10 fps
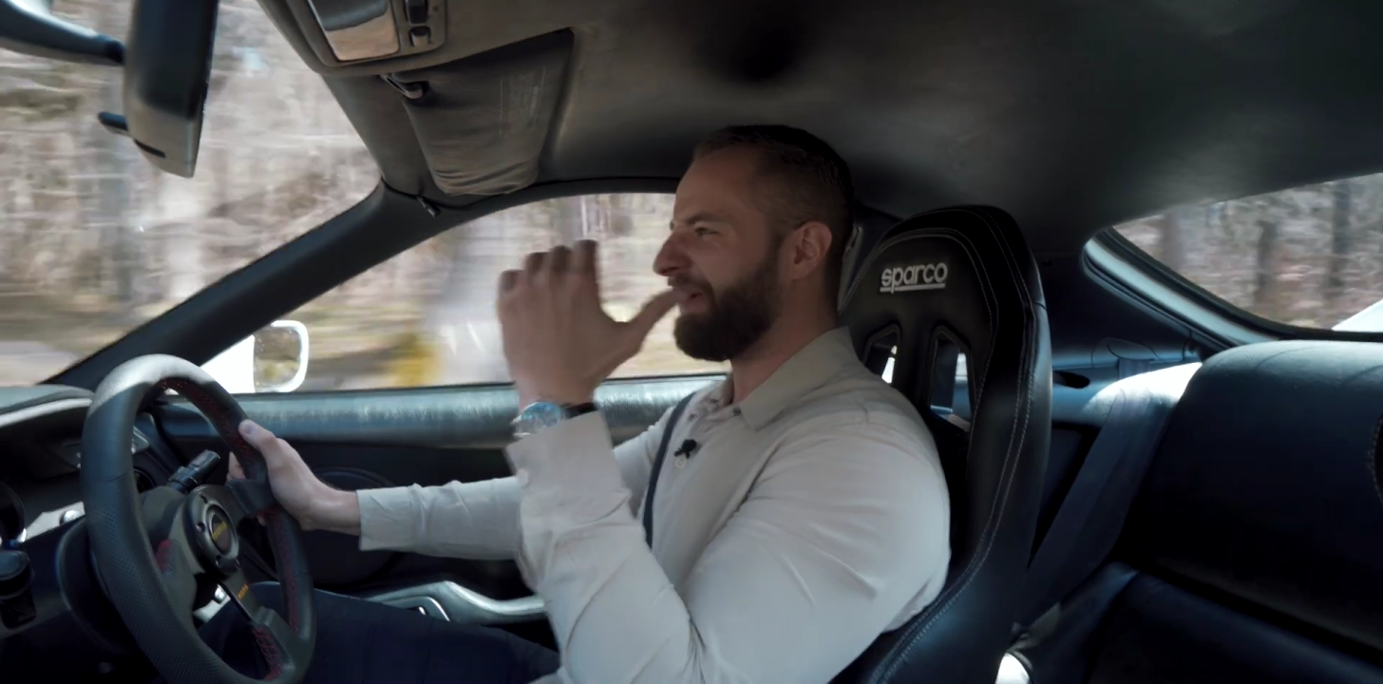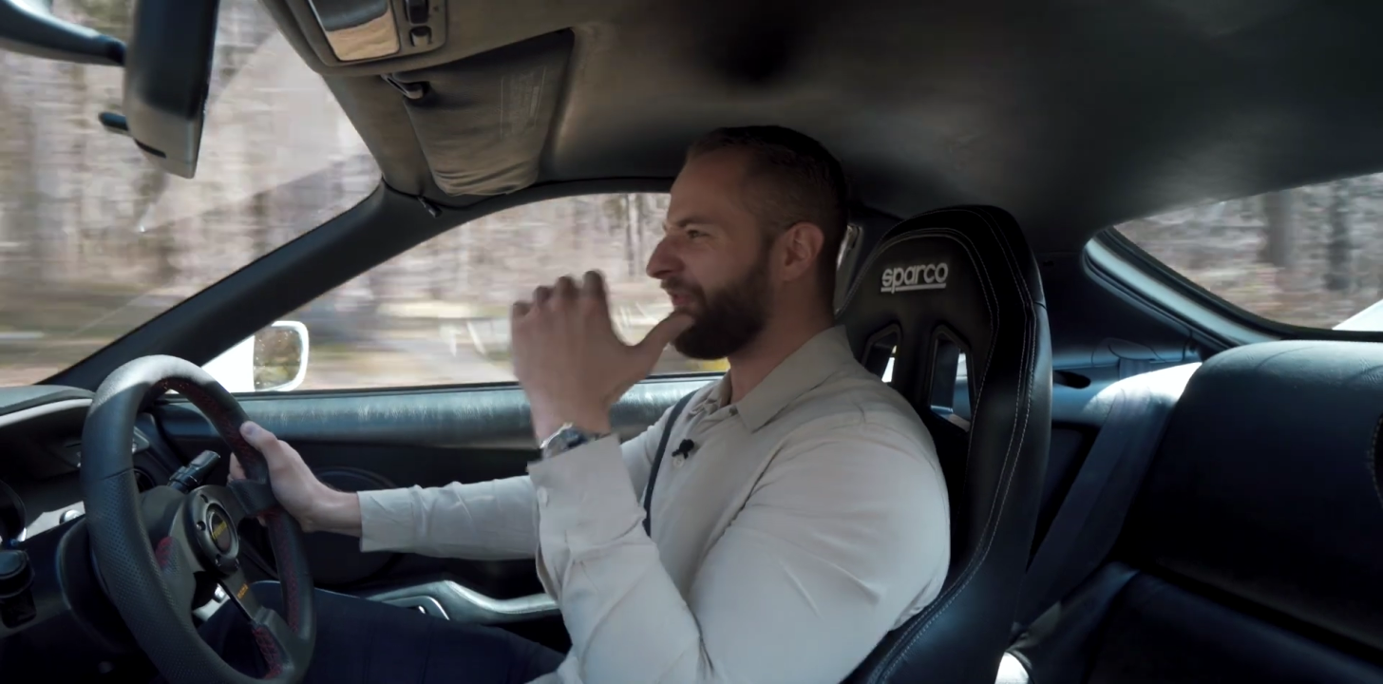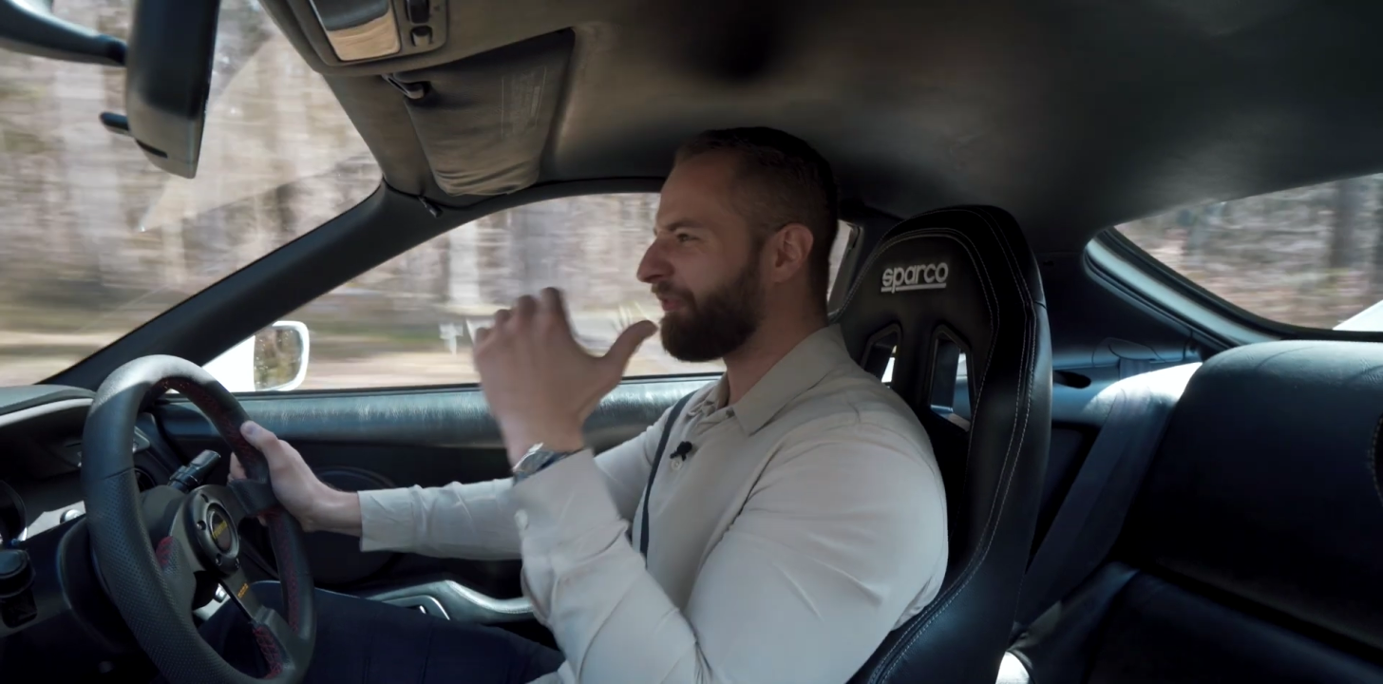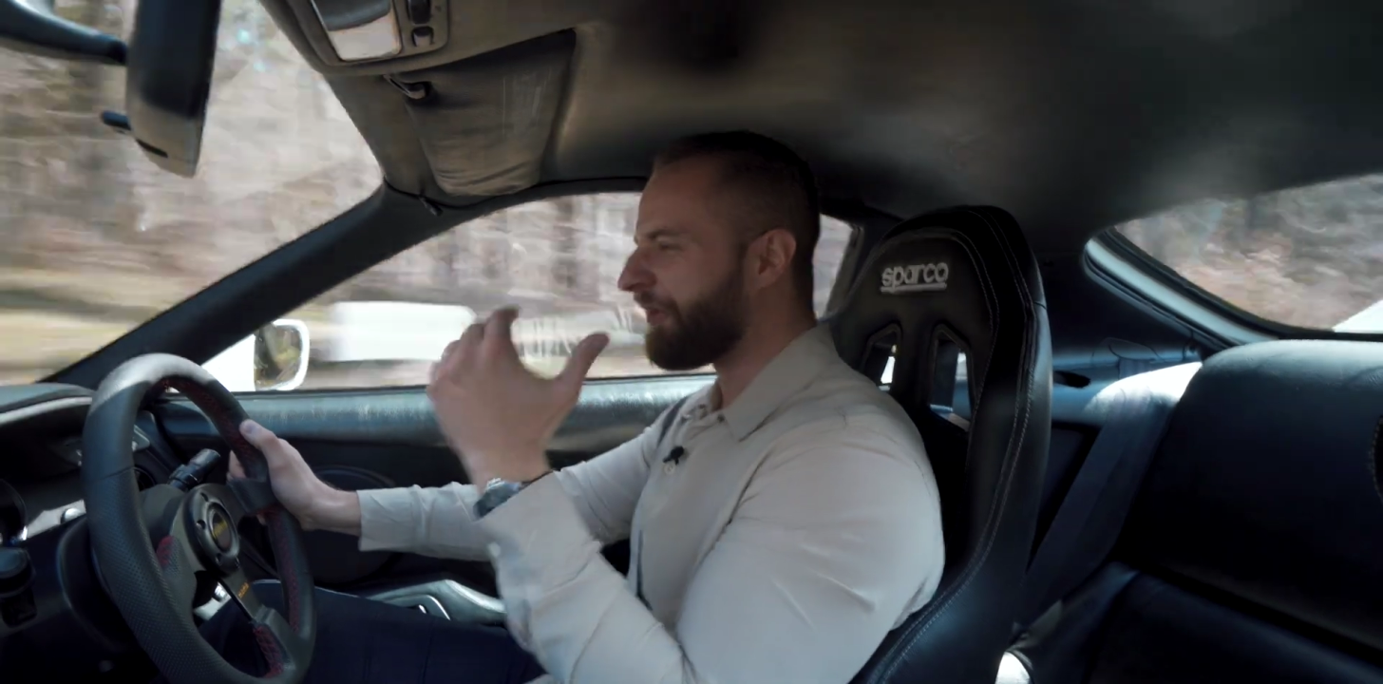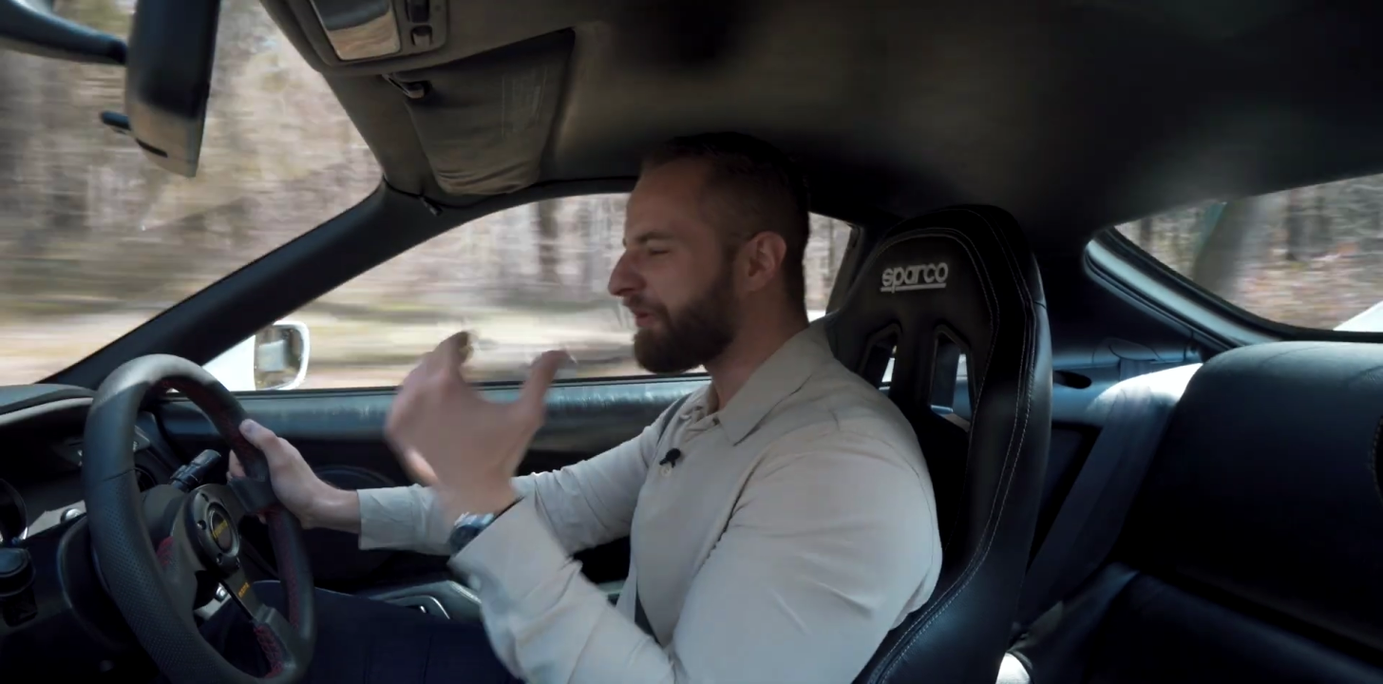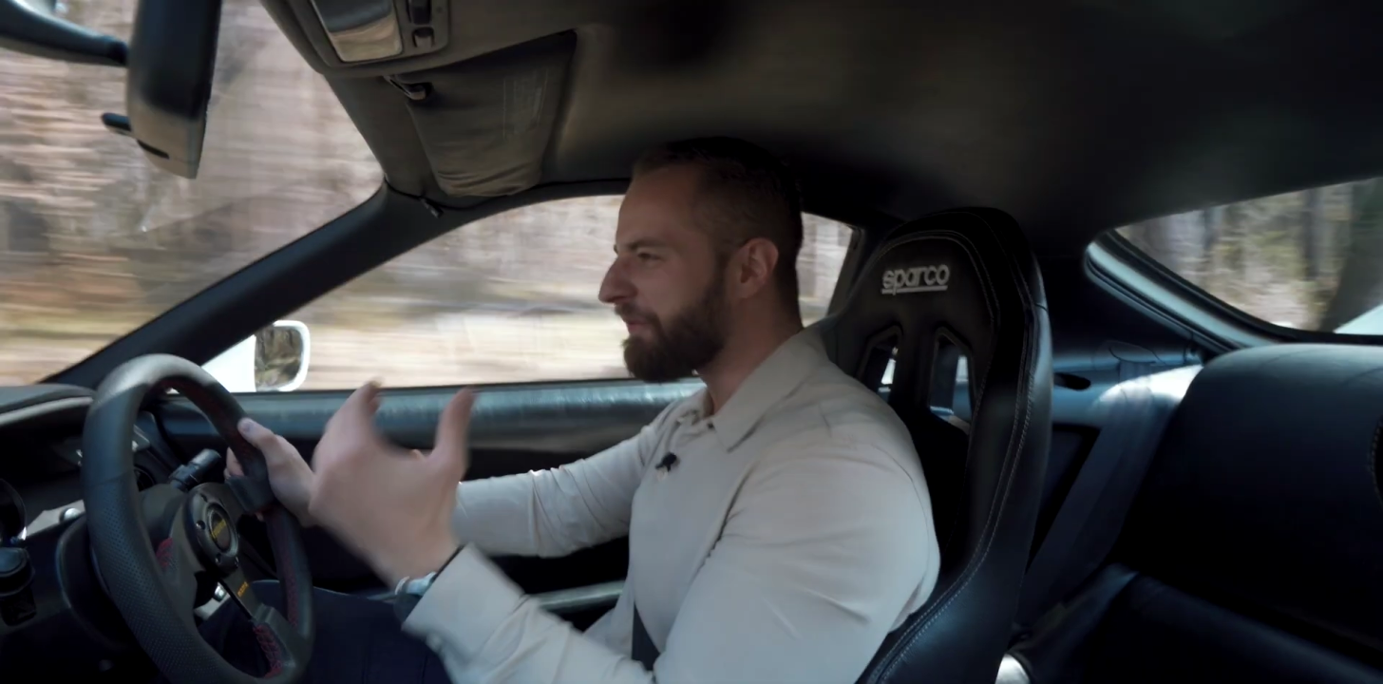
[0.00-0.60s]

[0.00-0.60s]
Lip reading: through a